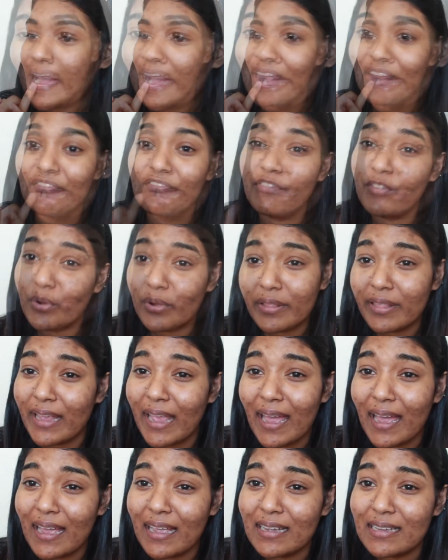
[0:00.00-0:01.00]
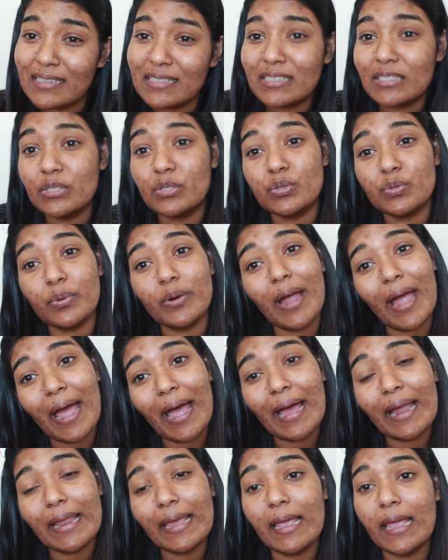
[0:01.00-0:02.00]
And for the eyes, since we're
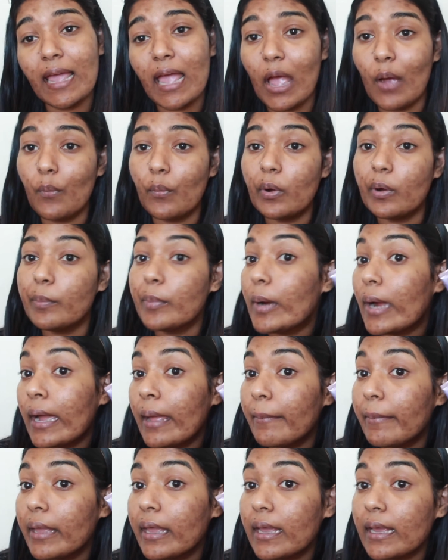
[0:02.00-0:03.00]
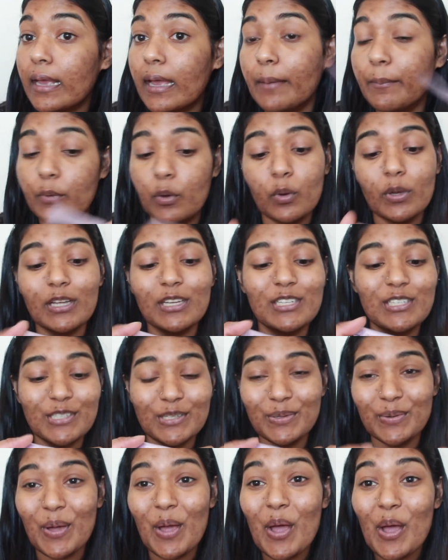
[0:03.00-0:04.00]
at it and we're priming, I'm going
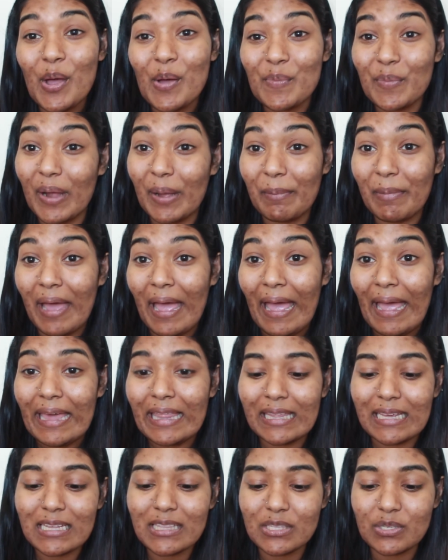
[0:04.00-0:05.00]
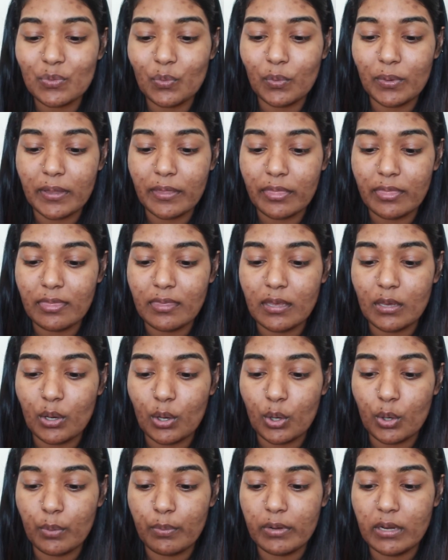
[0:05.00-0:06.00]
to prime my eyelids with the
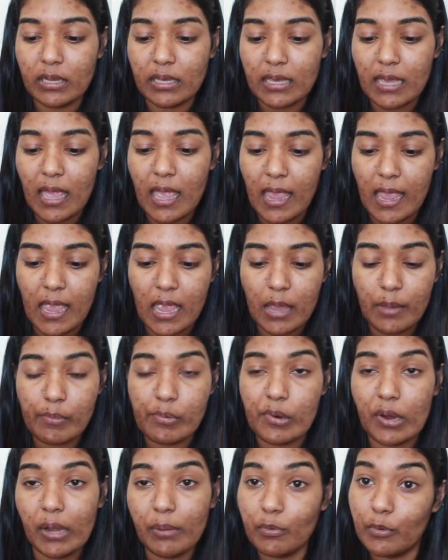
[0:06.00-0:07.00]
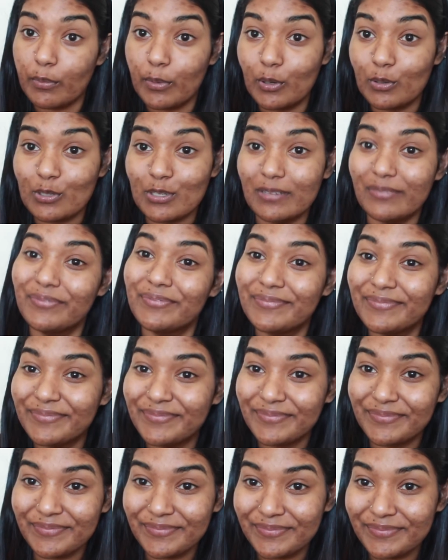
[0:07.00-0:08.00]
Urban Decay Primer Potion.
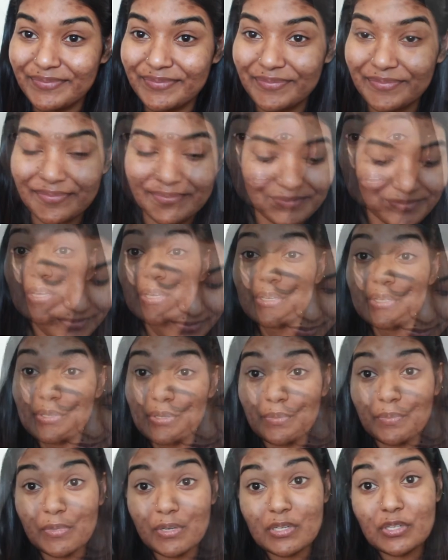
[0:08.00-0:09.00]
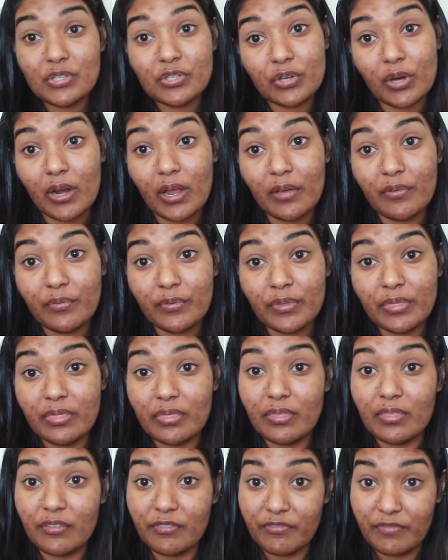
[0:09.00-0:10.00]
So I'm gonna start off with
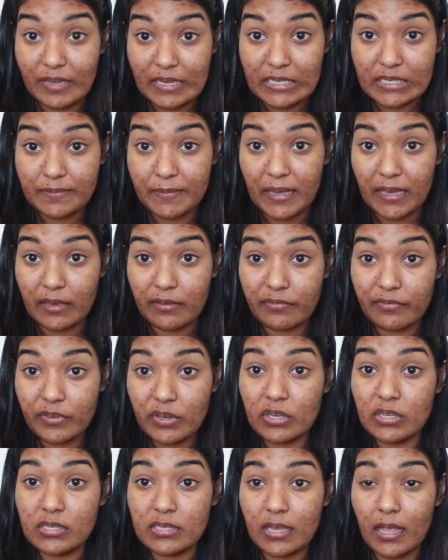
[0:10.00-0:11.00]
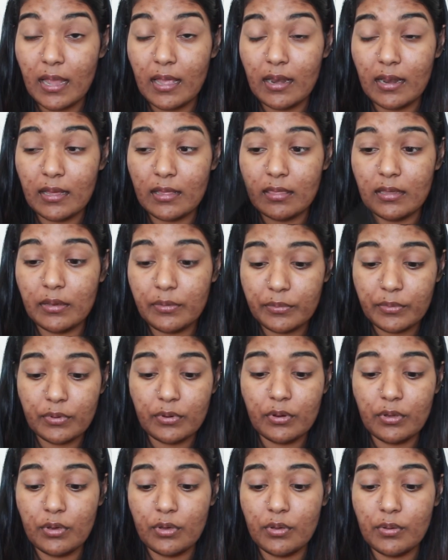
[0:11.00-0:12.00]
the face makeup first, and I think I'm
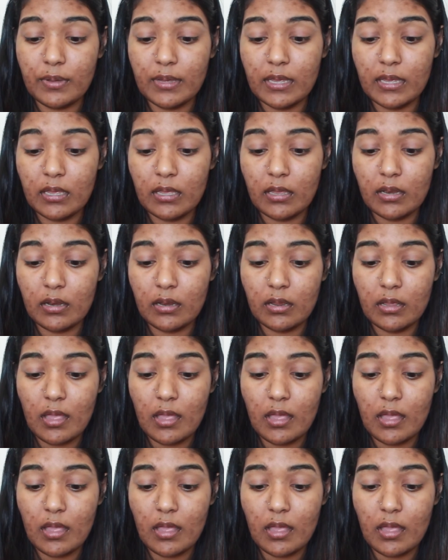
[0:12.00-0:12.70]
gonna go in